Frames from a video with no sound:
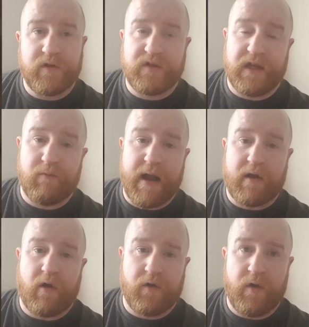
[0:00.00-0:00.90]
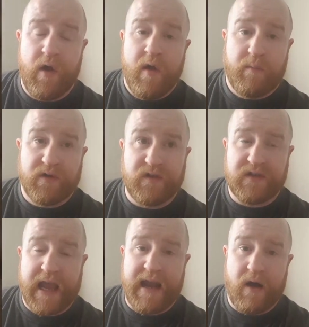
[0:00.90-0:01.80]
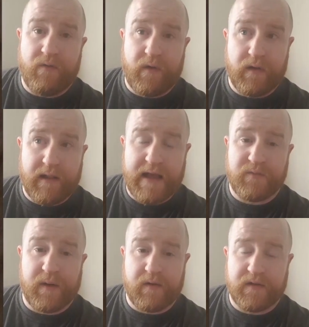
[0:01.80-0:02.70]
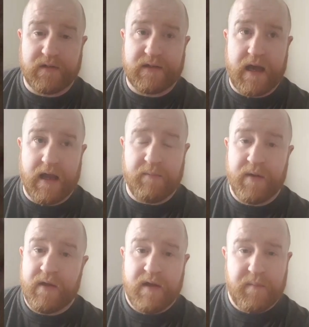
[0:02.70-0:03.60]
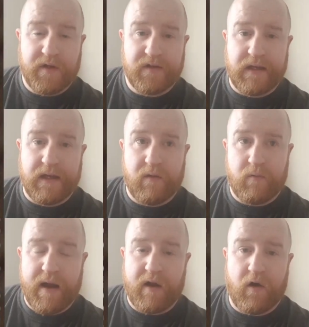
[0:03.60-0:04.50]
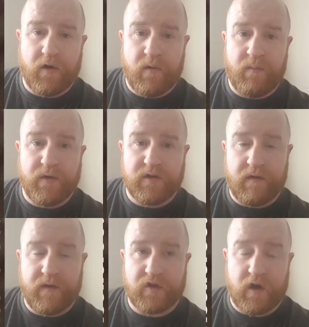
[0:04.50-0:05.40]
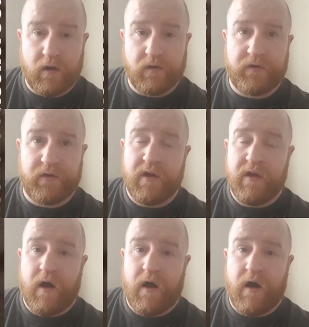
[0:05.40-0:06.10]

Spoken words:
You're seeing record prisoners getting out for less periods of time, but you're seeing record numbers of assaults.